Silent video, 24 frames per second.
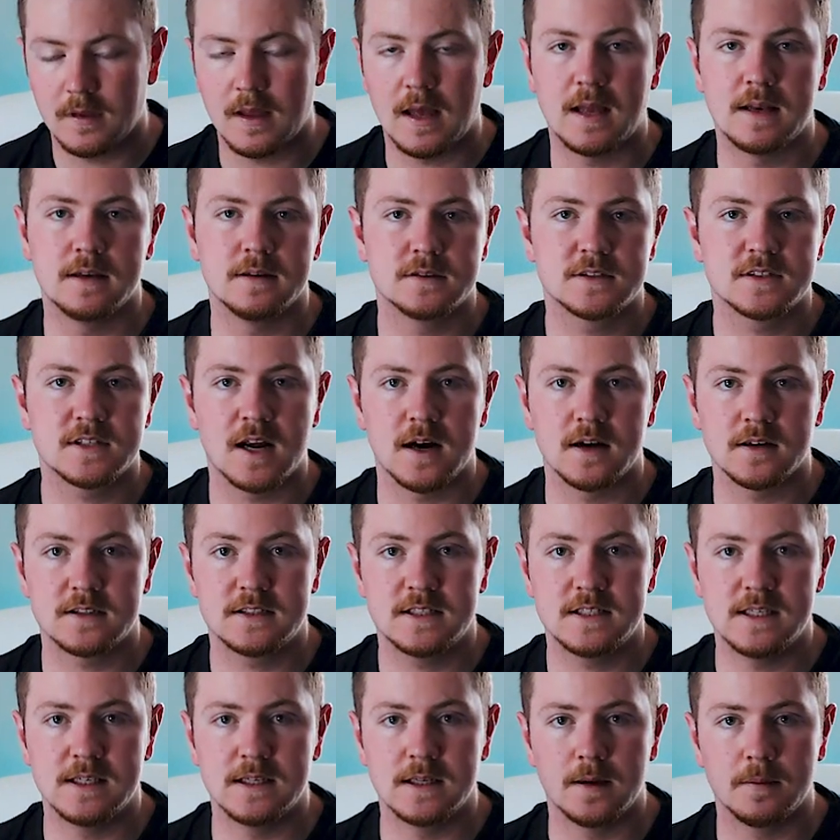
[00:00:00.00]
and start
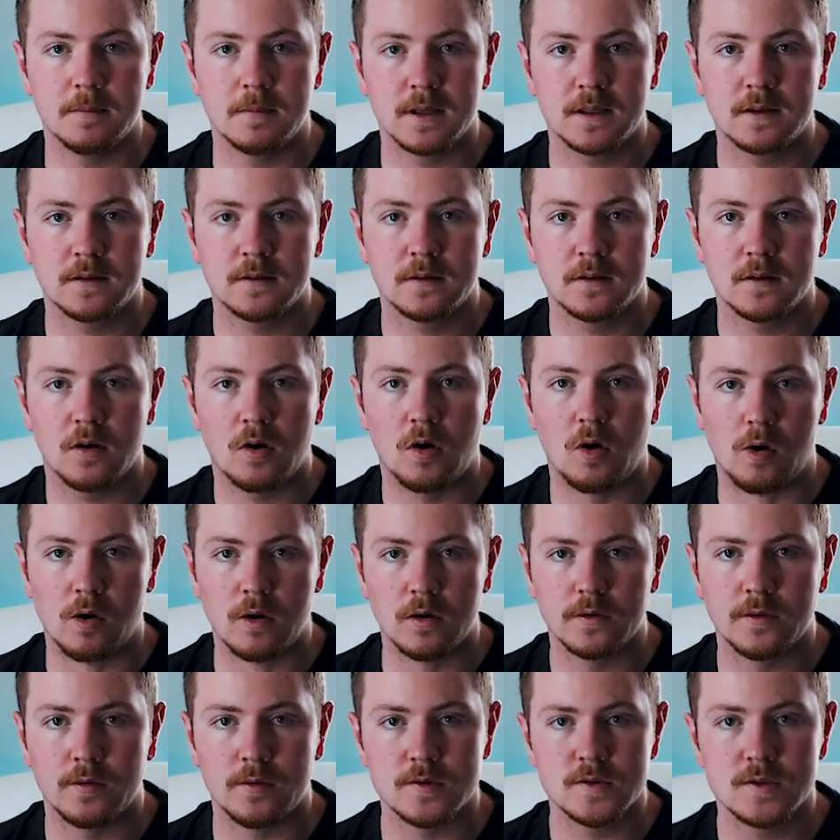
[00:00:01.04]
DMing all
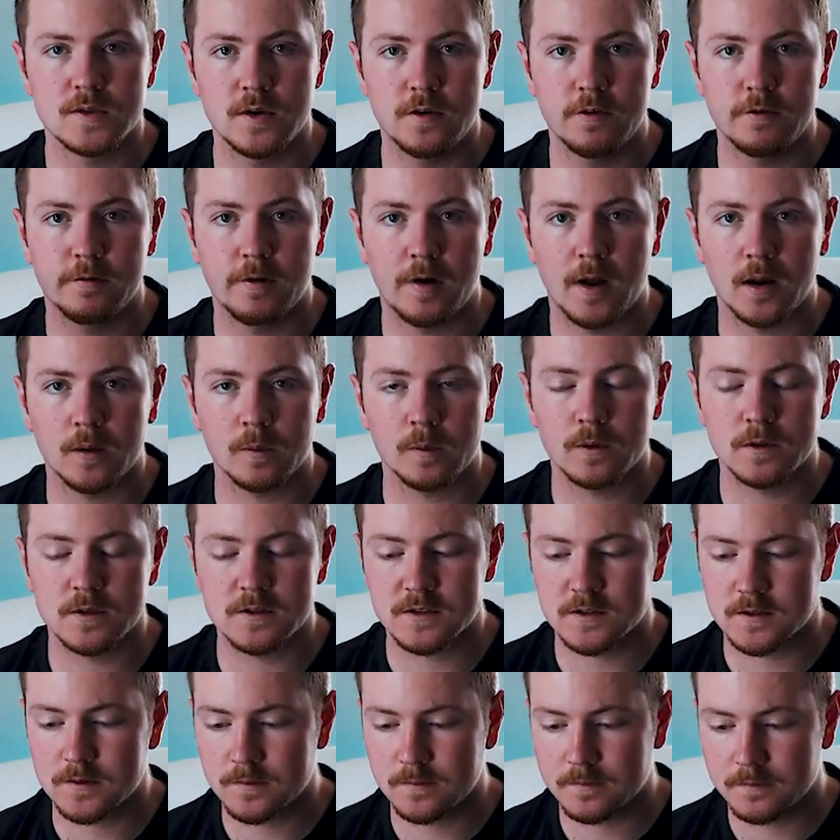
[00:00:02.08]
those new
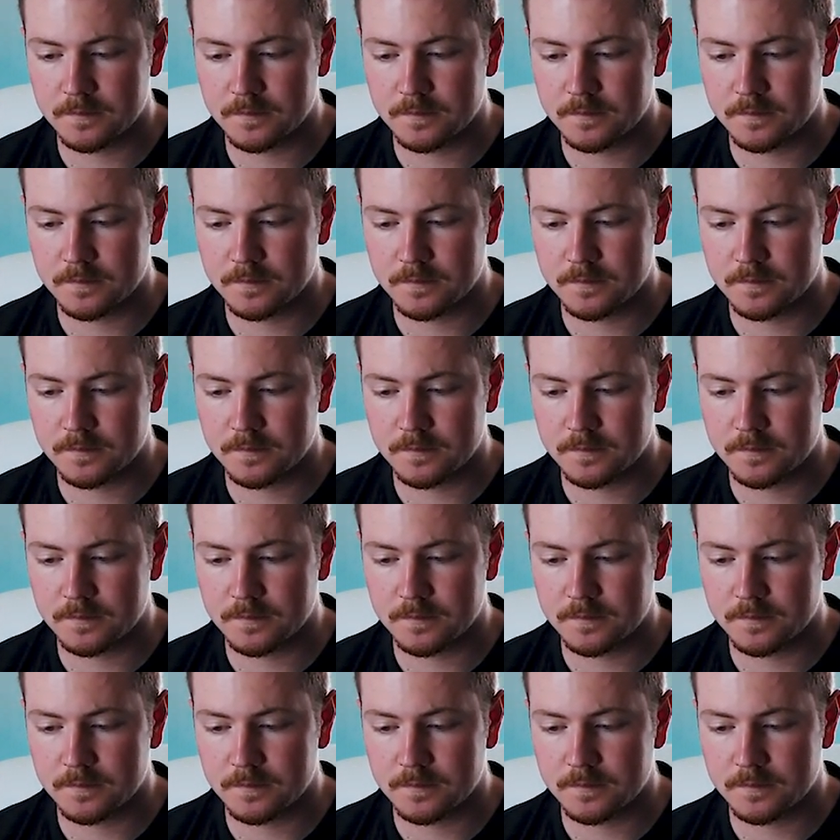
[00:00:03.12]
followers.